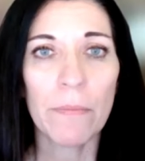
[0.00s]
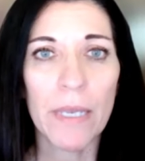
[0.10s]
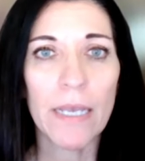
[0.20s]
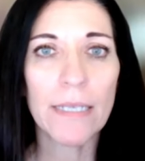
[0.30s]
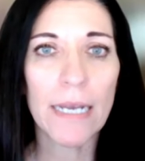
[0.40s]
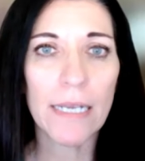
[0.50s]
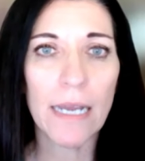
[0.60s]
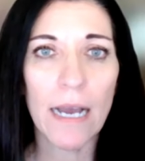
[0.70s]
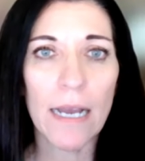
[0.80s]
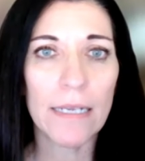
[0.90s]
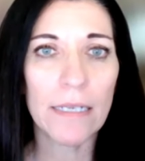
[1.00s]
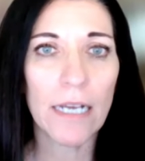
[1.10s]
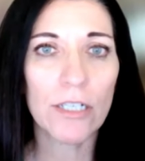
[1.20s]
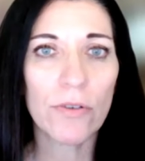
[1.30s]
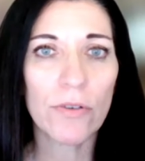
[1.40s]
because I
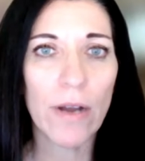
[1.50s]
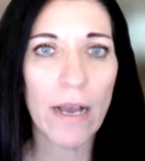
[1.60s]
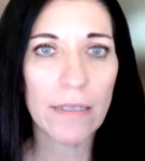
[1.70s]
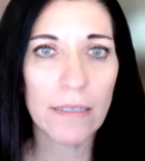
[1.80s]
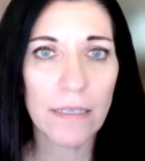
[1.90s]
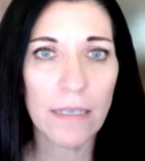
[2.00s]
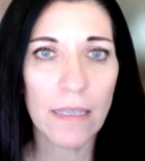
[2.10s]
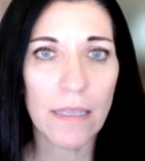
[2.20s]
trust